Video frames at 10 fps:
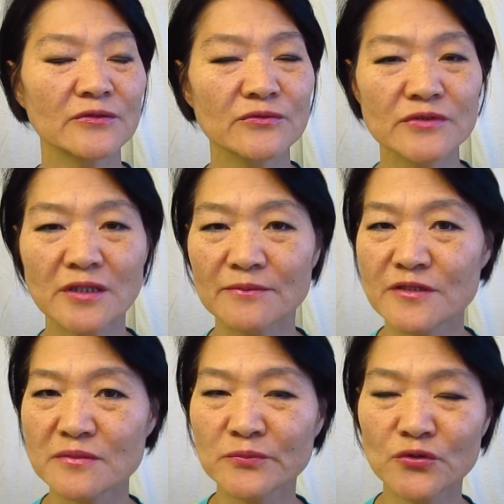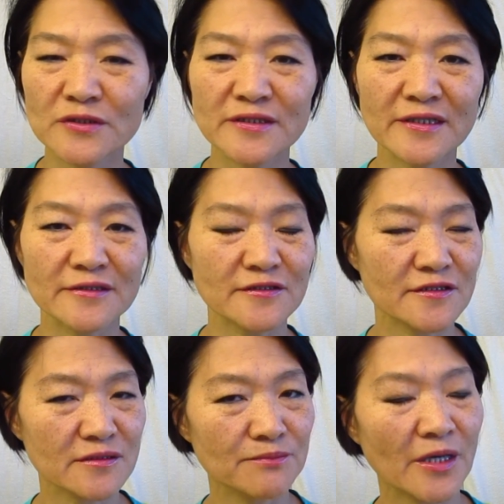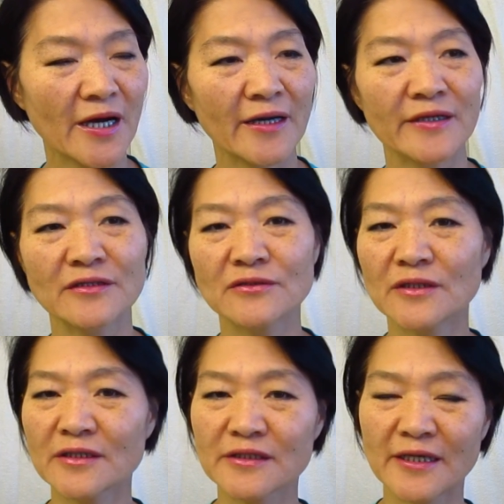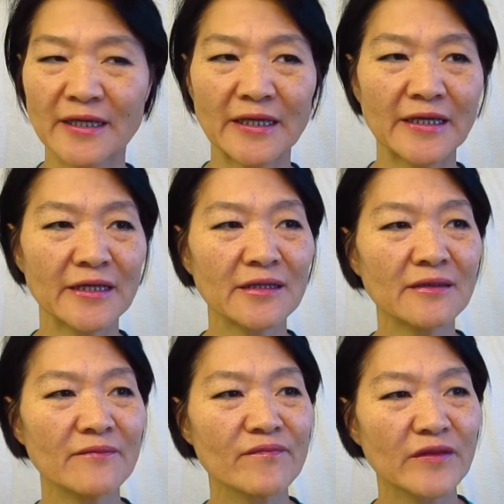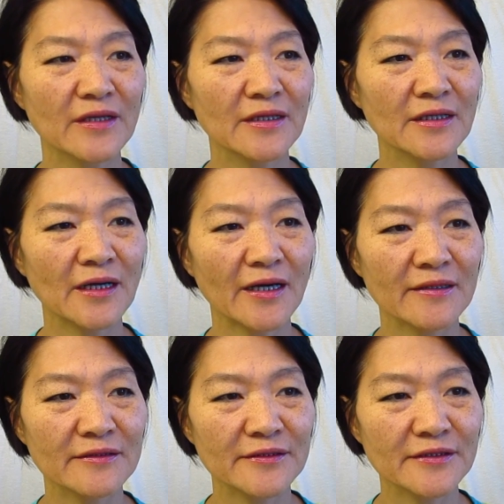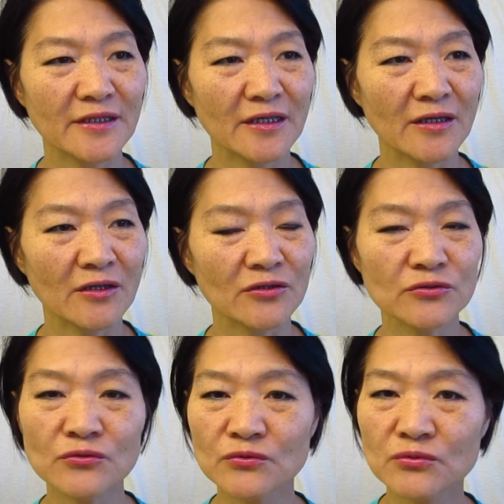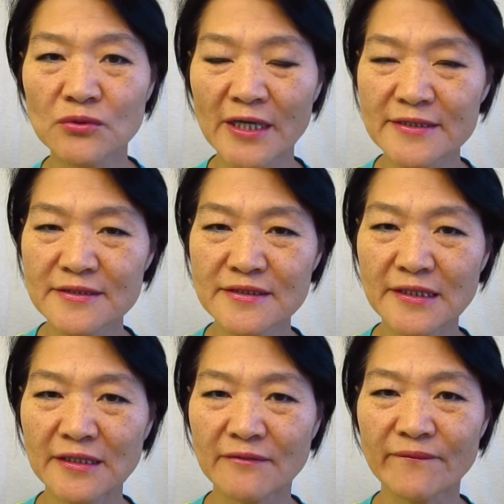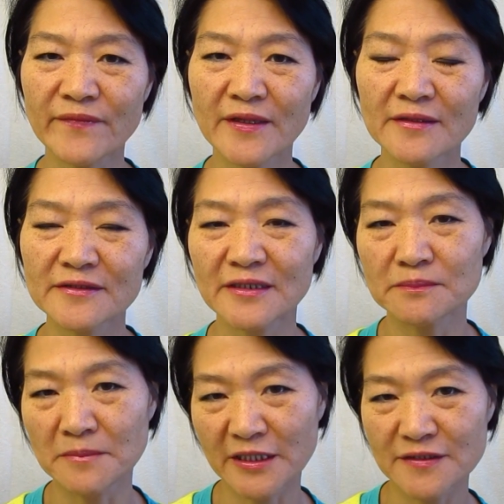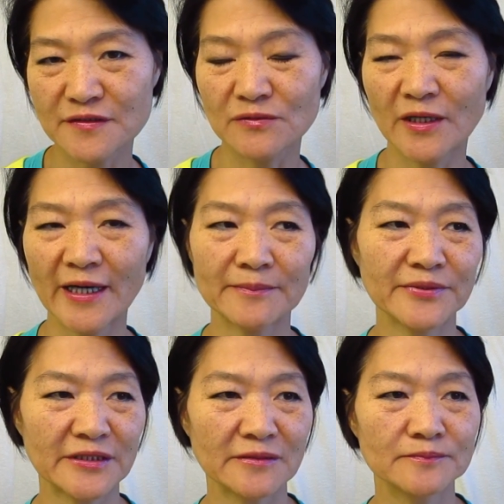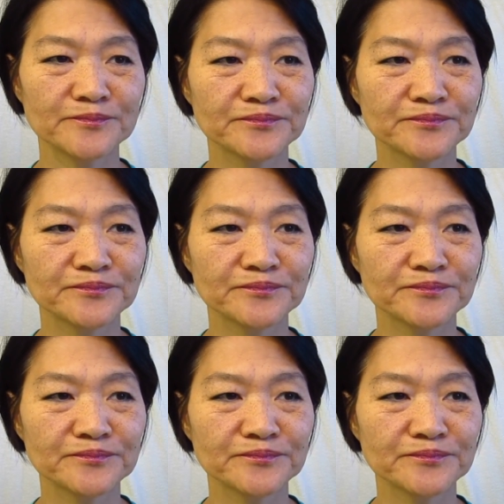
Do some small things, smile a day, and uh, do one thing that makes you happy.